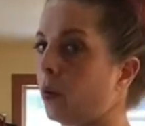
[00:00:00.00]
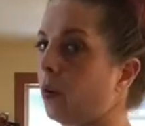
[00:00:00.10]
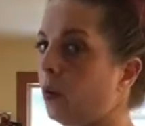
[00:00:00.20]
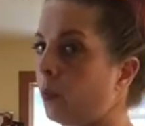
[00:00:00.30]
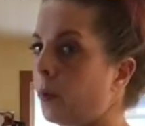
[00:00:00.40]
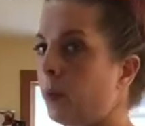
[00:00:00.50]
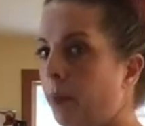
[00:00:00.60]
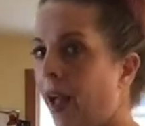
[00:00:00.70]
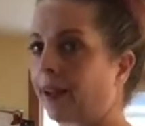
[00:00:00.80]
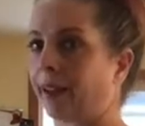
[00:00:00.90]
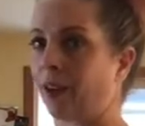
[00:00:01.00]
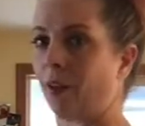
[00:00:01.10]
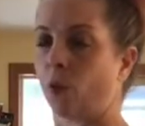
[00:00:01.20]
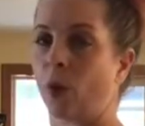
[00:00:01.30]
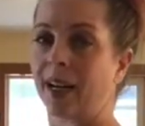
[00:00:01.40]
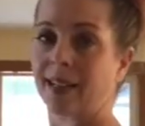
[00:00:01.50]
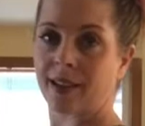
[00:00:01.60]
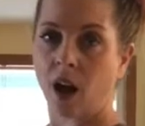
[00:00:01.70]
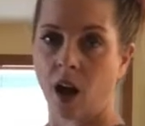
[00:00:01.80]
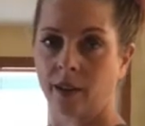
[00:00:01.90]
open back like you have wings
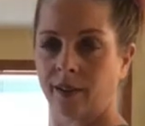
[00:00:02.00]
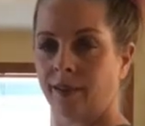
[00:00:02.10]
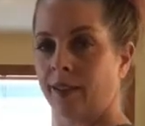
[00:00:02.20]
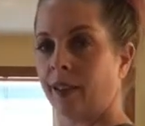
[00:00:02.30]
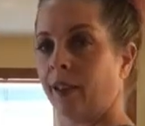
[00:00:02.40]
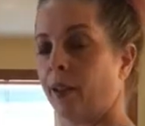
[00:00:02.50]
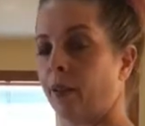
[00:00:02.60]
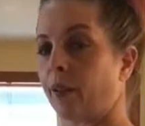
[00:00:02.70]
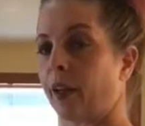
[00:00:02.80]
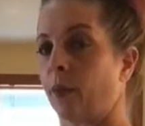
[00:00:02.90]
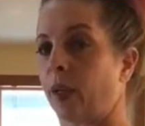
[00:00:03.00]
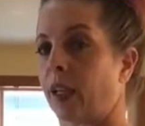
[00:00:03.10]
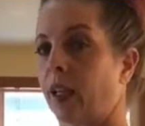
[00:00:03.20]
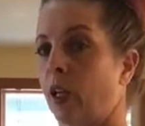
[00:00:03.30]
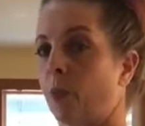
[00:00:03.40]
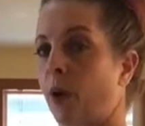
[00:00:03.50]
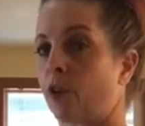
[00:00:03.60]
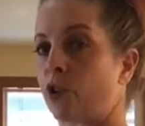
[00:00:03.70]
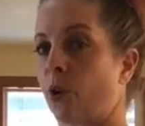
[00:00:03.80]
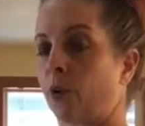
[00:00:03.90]
on, right? We keep our
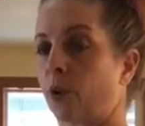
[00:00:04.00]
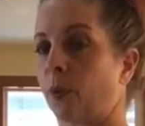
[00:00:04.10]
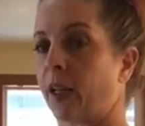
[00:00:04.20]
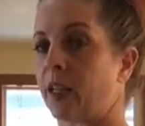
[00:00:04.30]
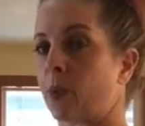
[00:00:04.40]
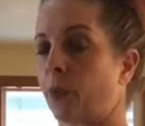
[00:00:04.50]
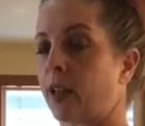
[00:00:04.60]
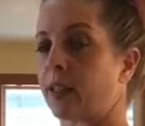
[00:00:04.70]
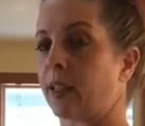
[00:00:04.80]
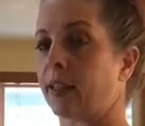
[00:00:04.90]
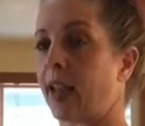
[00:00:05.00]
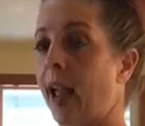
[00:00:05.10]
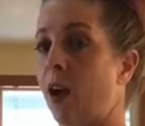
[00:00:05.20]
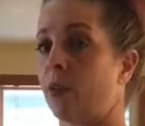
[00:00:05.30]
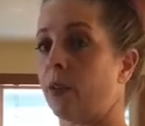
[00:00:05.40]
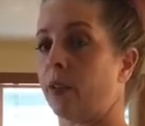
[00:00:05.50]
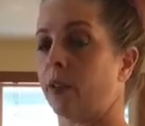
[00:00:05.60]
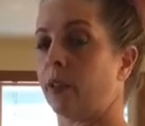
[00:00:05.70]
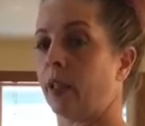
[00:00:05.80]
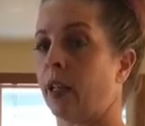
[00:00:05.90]
shoulder blades pressing down.
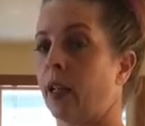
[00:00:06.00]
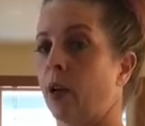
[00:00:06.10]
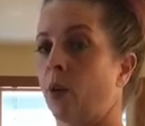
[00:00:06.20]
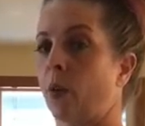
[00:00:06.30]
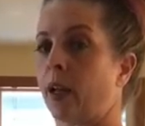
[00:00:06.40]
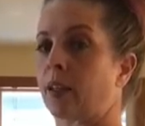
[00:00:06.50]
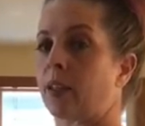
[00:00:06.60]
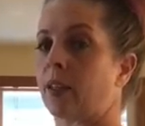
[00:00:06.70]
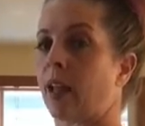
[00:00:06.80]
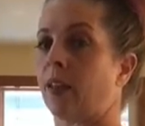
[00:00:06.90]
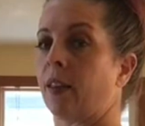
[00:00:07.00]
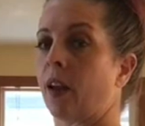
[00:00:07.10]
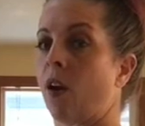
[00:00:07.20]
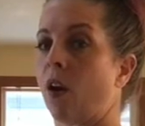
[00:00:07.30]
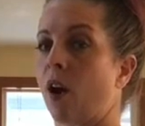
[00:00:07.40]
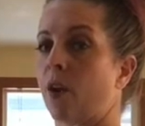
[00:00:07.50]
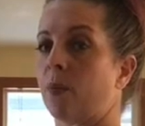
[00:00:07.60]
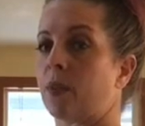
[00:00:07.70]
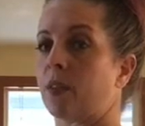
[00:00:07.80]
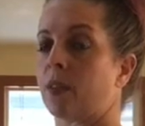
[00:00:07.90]
We extend the
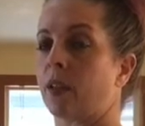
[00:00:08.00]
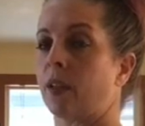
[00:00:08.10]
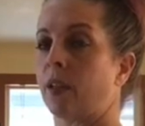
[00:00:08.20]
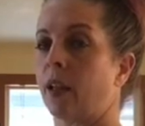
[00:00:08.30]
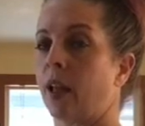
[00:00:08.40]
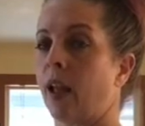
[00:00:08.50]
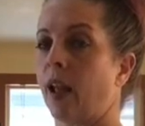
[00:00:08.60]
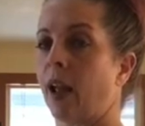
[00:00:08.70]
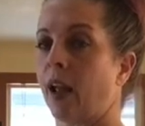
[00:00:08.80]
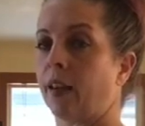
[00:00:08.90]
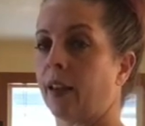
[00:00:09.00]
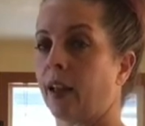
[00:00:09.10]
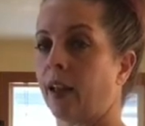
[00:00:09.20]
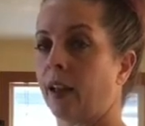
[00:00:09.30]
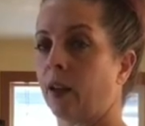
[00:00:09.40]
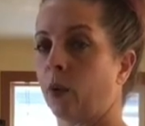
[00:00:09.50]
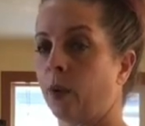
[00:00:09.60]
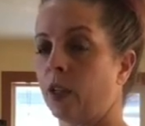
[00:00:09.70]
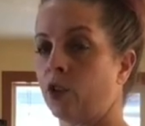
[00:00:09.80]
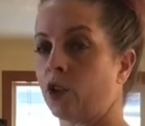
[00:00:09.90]
arms, and then
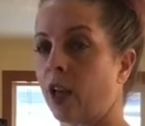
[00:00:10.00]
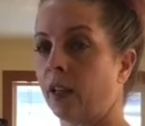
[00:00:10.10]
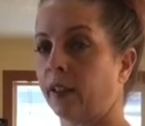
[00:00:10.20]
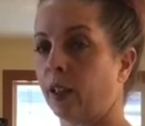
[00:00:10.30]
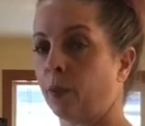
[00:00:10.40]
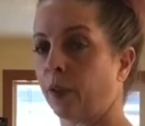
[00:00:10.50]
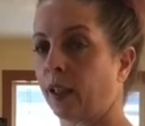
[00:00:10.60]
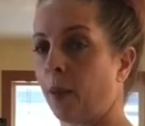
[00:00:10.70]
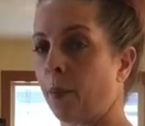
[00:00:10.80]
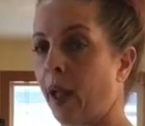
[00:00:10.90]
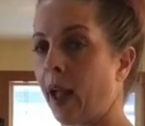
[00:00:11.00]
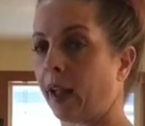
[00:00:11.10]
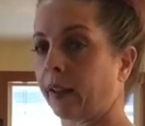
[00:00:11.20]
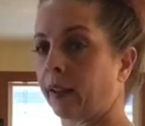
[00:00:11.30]
we gently bring them back